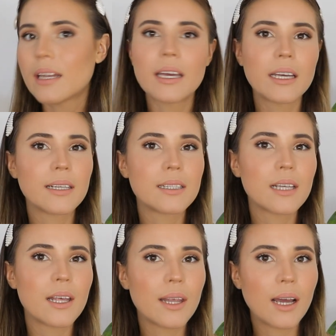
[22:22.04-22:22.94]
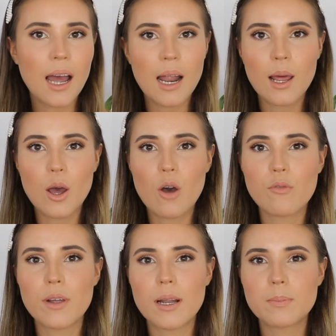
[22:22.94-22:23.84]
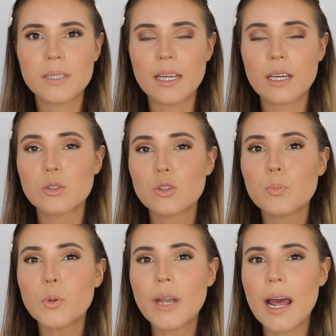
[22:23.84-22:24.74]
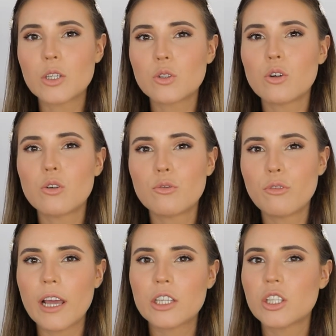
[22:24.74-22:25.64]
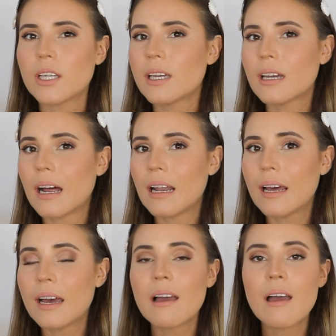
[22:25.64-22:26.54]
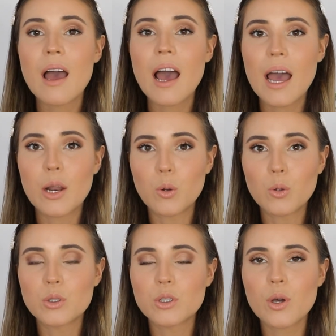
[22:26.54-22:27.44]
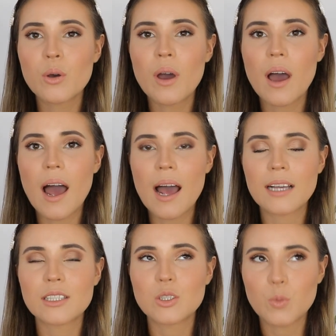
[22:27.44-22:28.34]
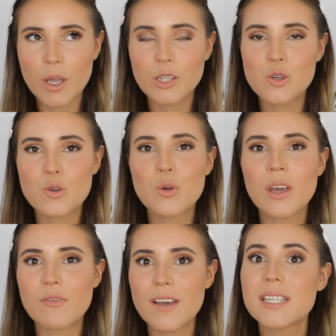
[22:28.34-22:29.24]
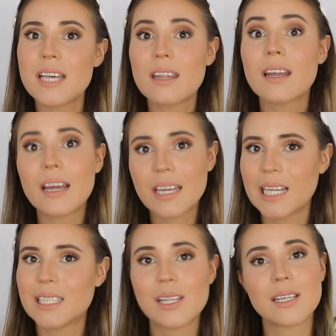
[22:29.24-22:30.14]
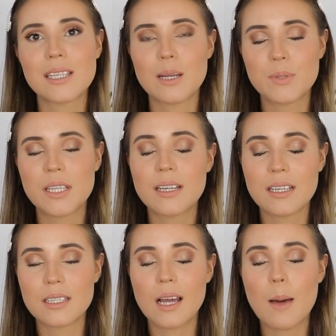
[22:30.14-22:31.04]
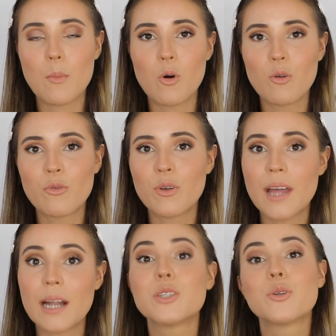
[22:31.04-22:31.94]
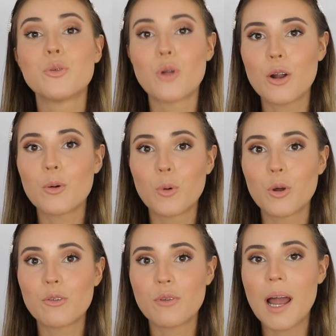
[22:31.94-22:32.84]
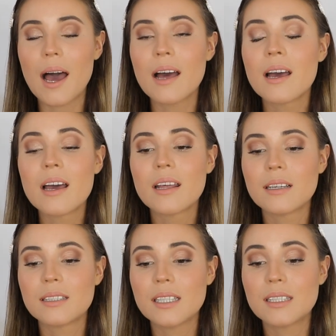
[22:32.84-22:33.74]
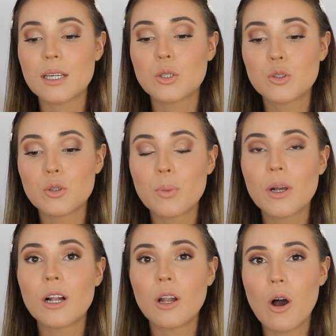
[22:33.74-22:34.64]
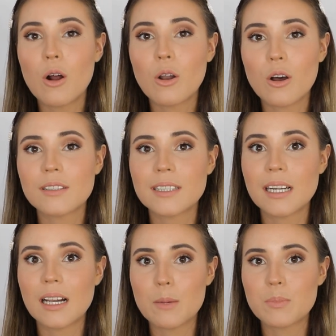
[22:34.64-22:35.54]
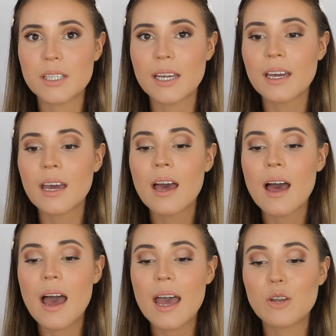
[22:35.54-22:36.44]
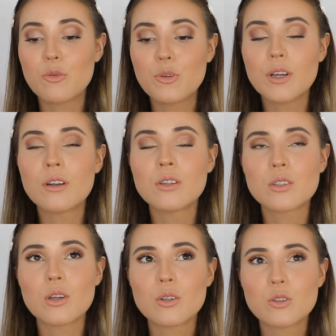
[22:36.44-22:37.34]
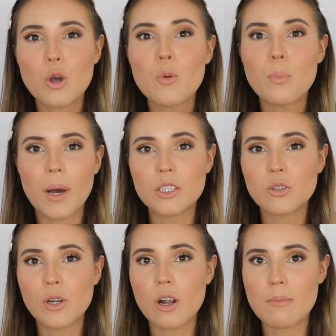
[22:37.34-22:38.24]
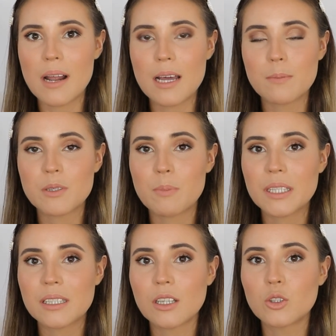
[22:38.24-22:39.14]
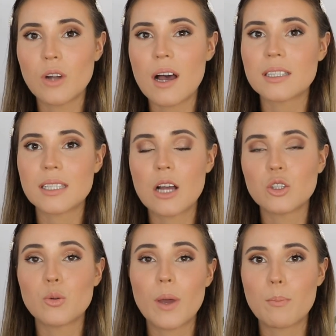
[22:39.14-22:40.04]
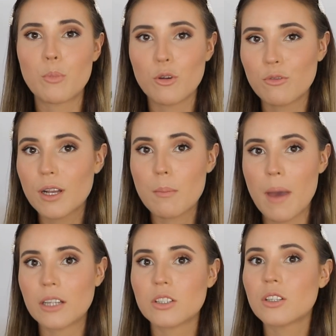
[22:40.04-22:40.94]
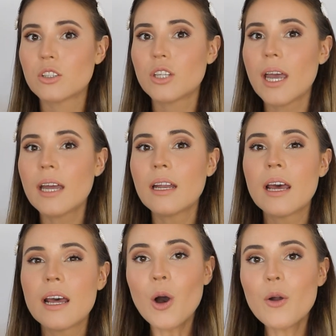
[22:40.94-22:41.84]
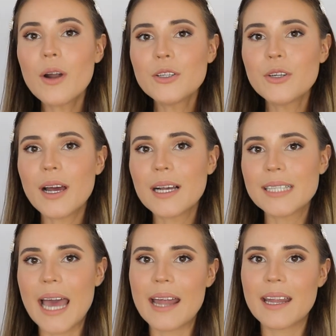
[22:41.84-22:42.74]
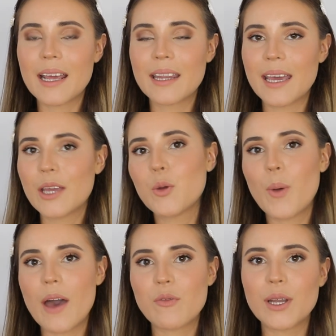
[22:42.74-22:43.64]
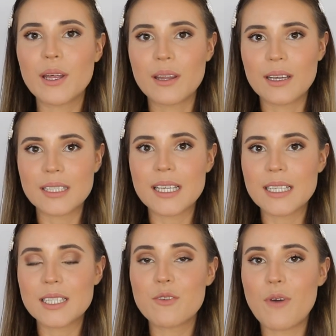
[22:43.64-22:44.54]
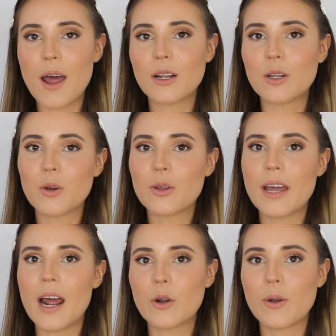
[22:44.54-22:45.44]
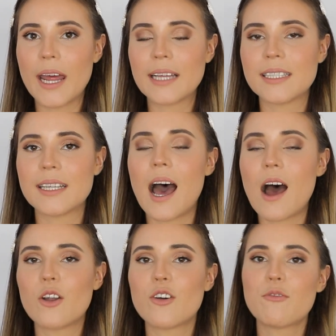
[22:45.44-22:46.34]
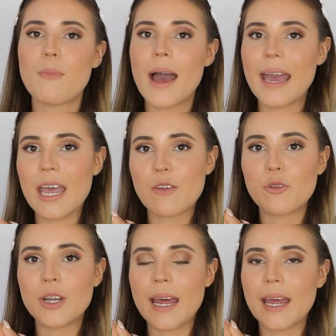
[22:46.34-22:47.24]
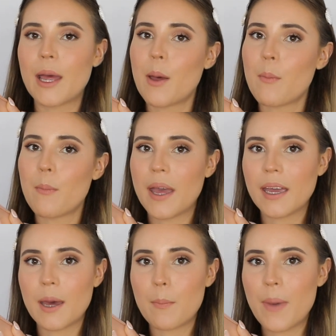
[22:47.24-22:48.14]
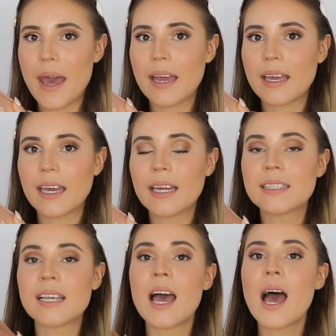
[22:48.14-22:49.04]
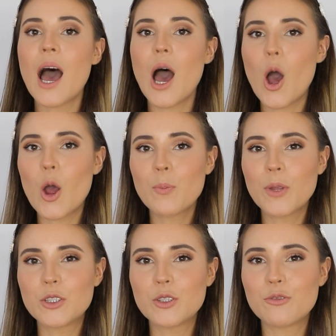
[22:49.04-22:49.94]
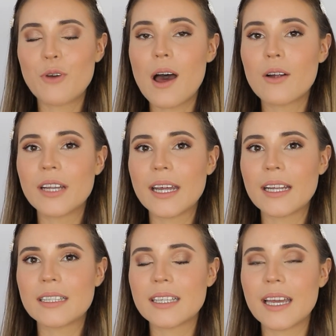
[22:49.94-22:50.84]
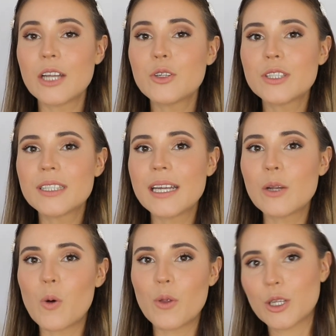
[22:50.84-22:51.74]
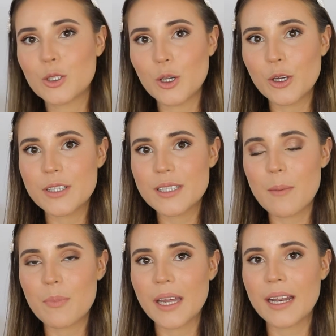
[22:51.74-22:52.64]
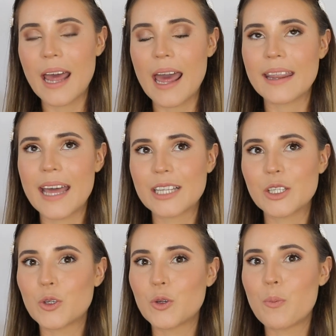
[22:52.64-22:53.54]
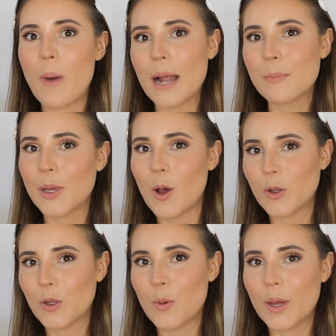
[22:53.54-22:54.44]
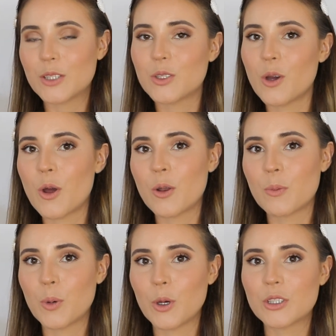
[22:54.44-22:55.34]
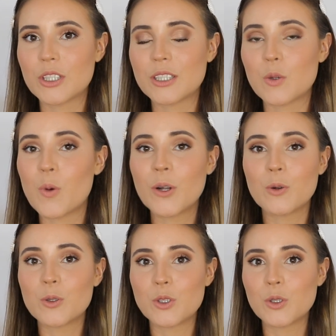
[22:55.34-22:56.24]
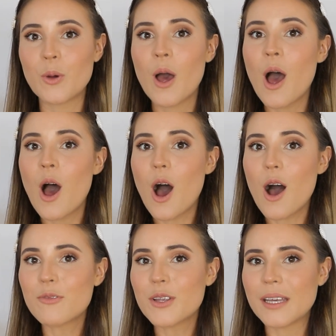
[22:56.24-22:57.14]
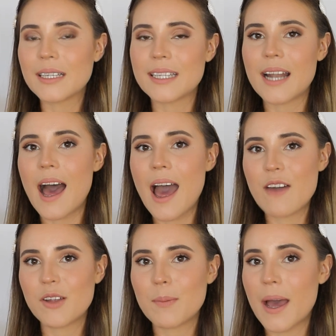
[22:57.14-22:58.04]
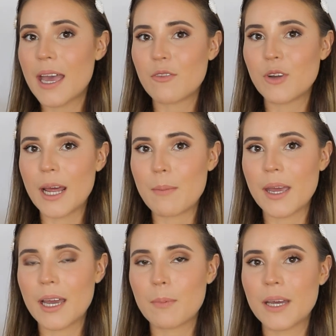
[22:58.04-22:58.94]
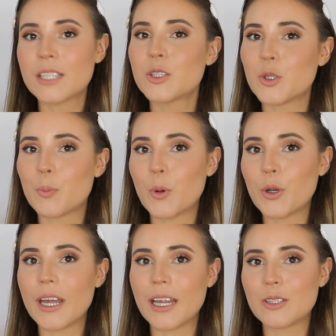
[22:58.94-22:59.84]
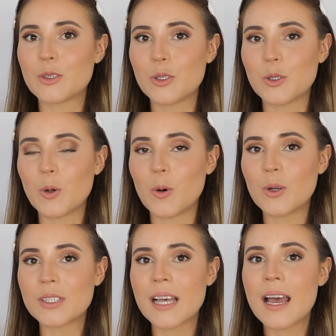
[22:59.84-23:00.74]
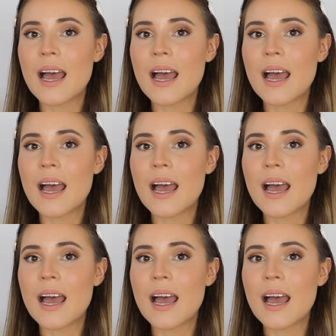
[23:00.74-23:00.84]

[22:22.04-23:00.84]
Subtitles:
Is the color of the lipstick, a super natural fleshy color. And also, I swear to you, if I say that I eat and this lipstick doesn't come off, that is not a word of a lie. This is a super long lasting lipstick. It feels so buttery on my lips but still dries down to a perfect matte shade. Alright you guys, and there you have it. This is the final look that I created out of my everyday makeup bag kit. I hope that you found it interesting or that you learned something and that you might be on your way to go and purchase one or two of the things that I have in my everyday makeup kit to put into yours.